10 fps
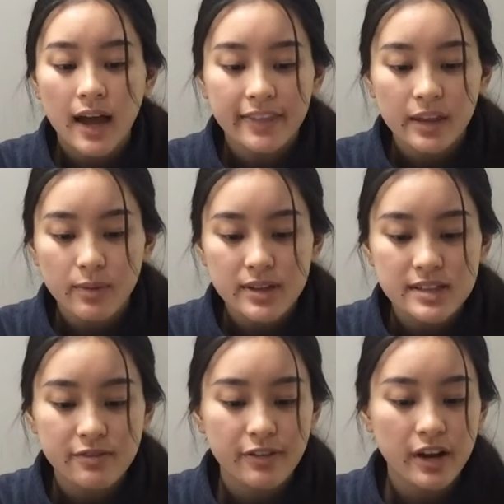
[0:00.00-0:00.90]
I think we
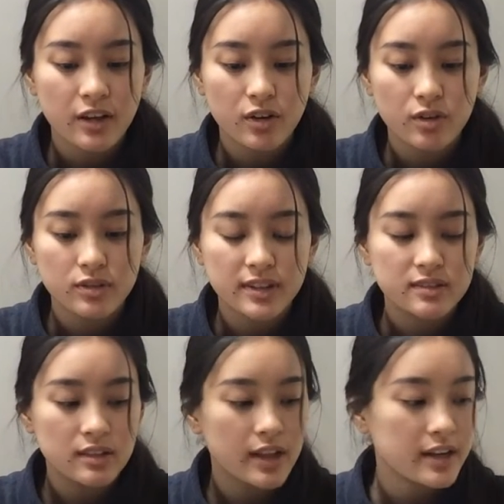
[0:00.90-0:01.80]
did very good
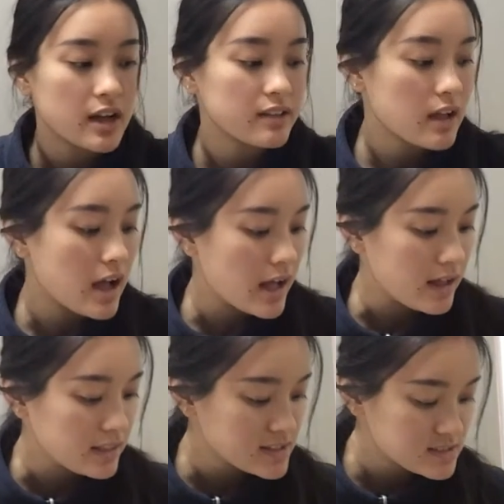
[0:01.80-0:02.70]

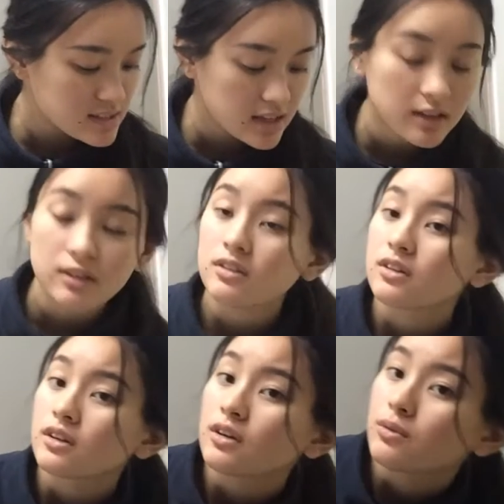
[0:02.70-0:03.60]
listening.
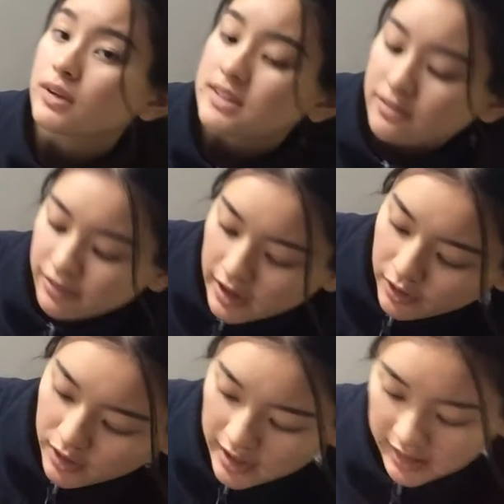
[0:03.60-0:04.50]
We did very
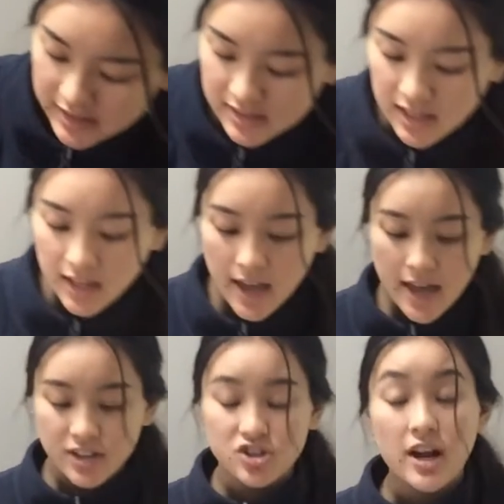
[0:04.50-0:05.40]
good at listening
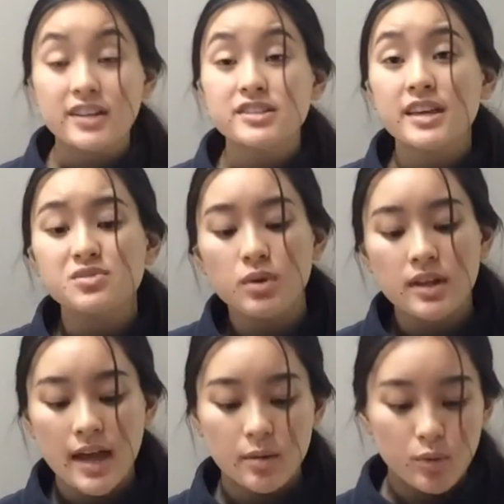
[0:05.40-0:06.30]
and trying to guess
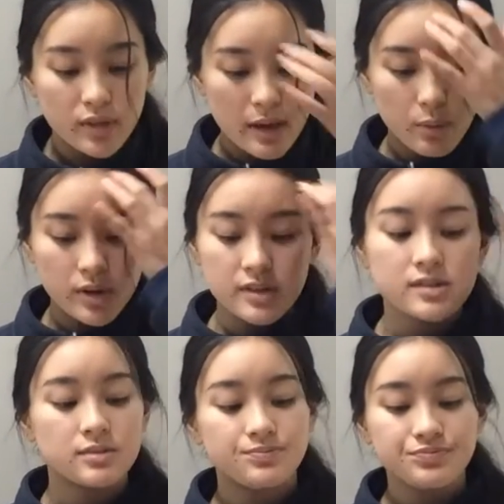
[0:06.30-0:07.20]
what animal that was.